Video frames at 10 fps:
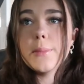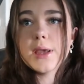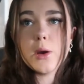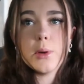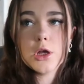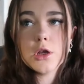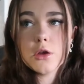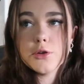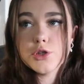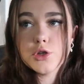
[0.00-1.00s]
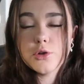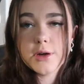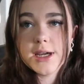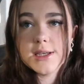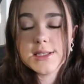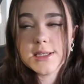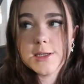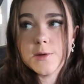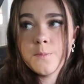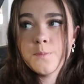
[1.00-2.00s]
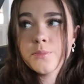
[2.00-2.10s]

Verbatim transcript: But yeah, we're not gonna go too crazy